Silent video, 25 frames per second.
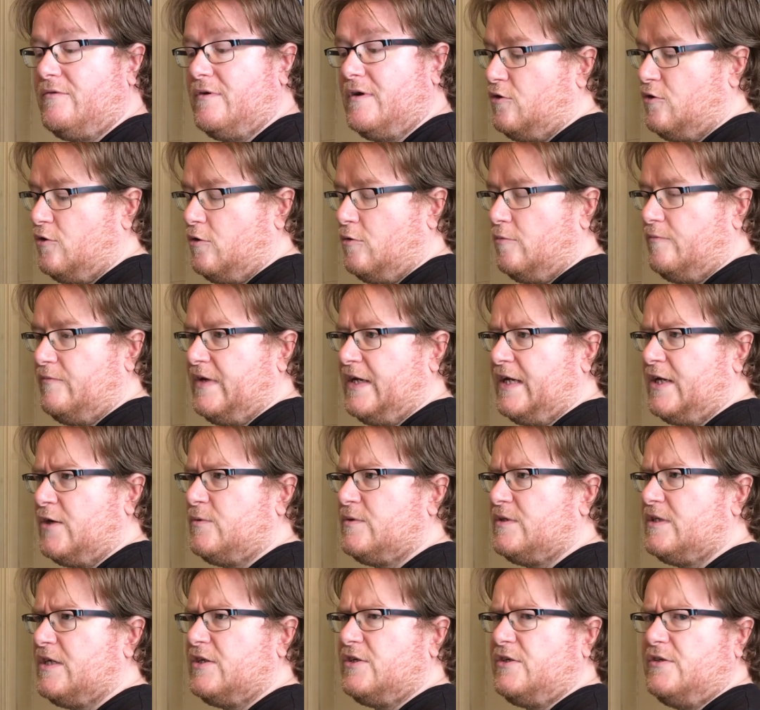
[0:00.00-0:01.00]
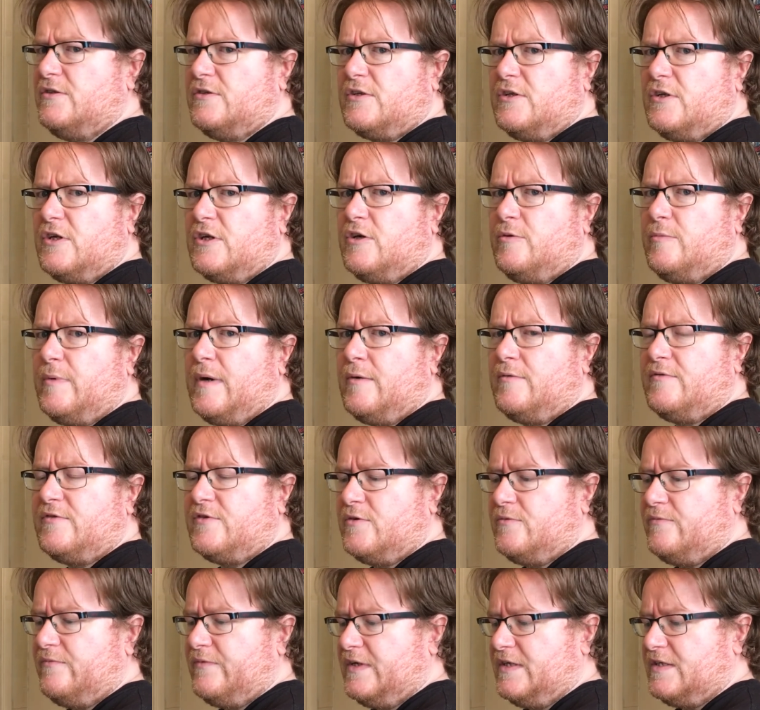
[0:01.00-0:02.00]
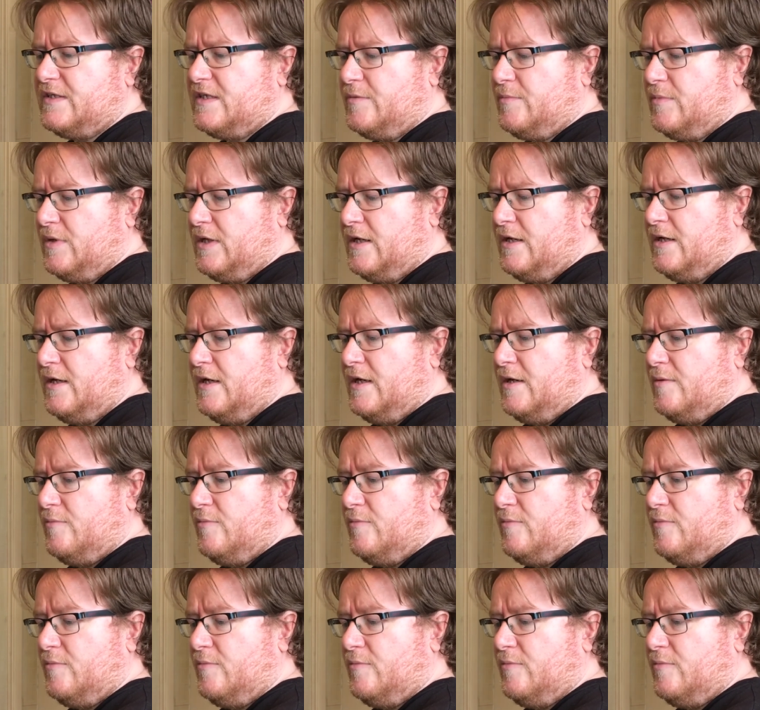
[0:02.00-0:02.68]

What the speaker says: Hope the Inquisition is going to come out with something similar.